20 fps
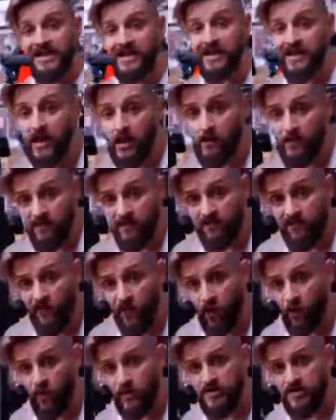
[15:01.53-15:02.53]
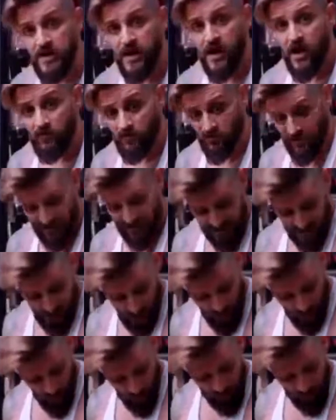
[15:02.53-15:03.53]
a little bit forward and really
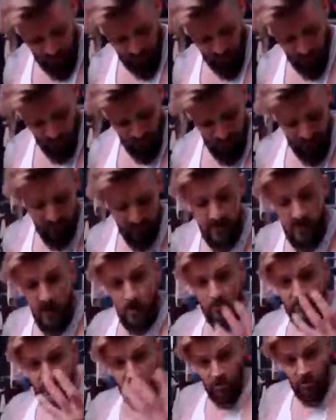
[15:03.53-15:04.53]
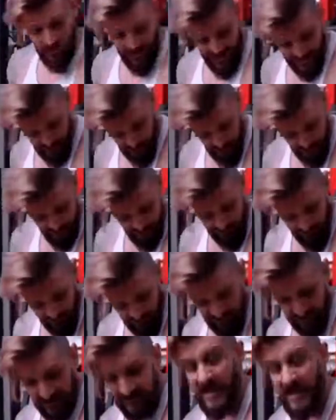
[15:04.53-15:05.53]
hold and grip with an underhand grip on the
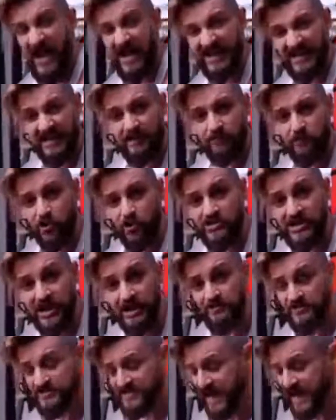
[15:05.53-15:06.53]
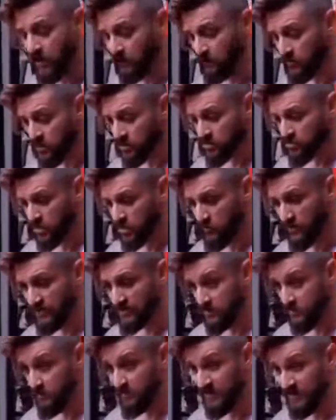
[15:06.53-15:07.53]
machine and keep those hips down so you end
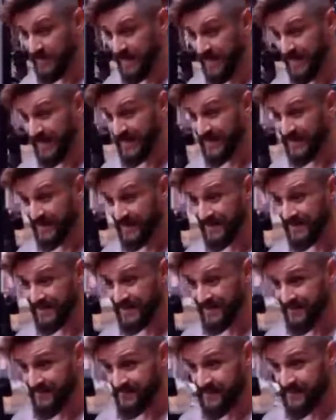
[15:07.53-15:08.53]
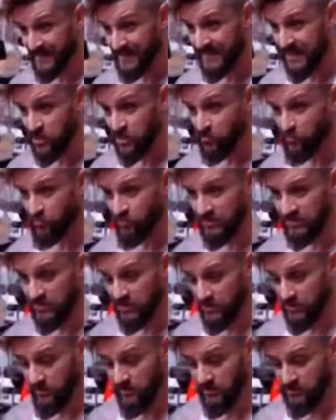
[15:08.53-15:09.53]
up being here. And then you're really going
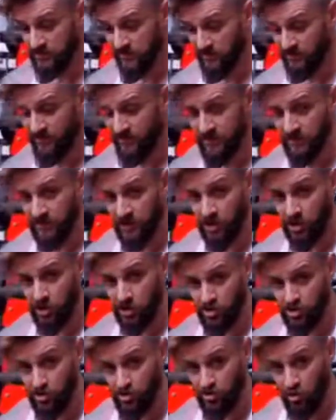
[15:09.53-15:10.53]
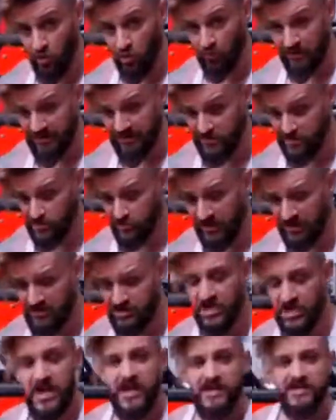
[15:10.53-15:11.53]
to be able to feel and control that stretch.
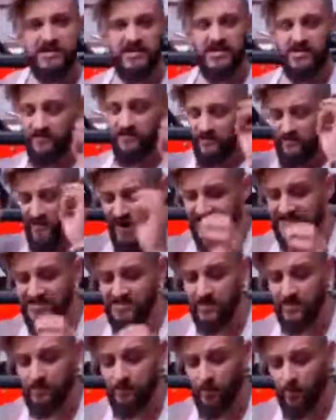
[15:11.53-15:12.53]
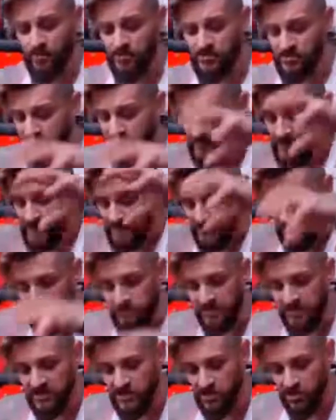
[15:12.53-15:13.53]
This is vitally important to
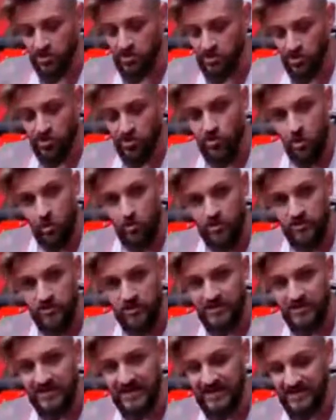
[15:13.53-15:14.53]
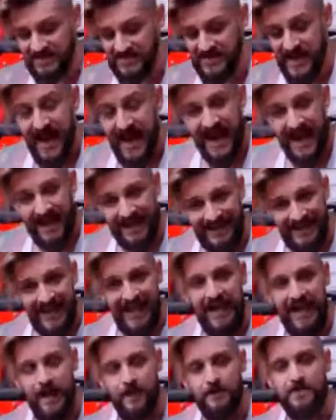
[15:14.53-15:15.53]
make sure you control at the knees and the
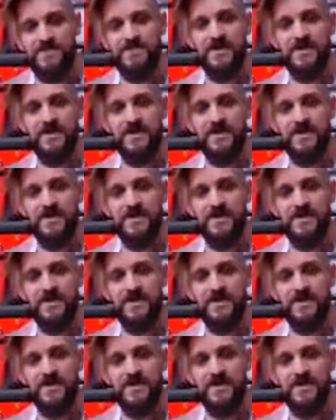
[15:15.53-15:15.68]
hips.